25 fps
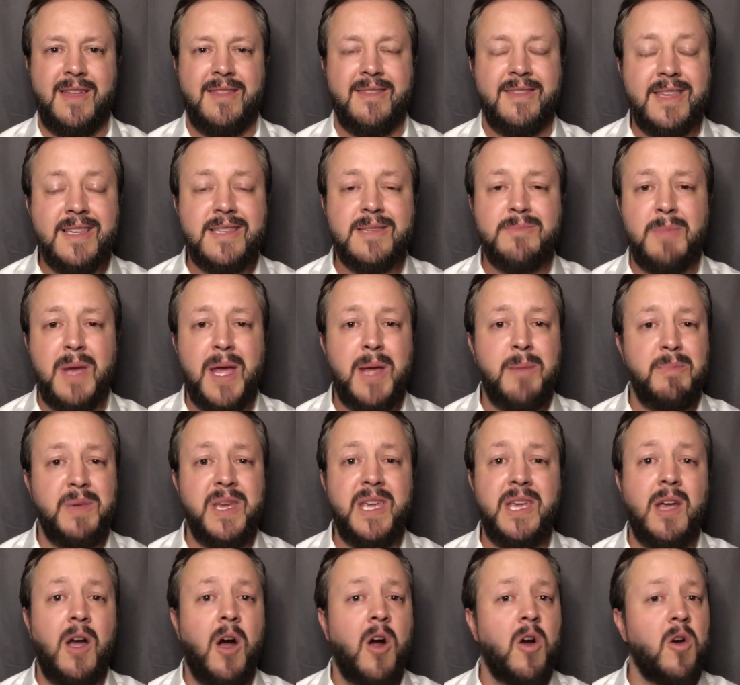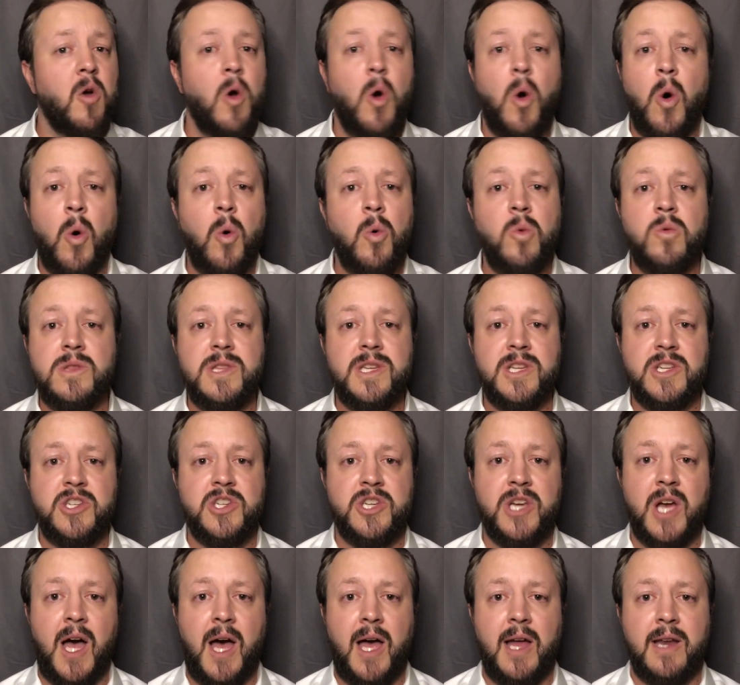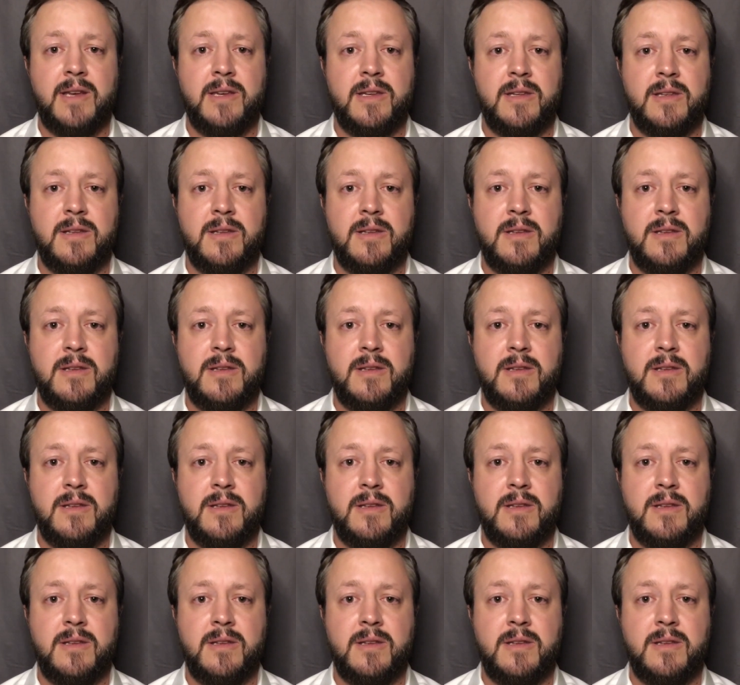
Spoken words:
This may be our only shot.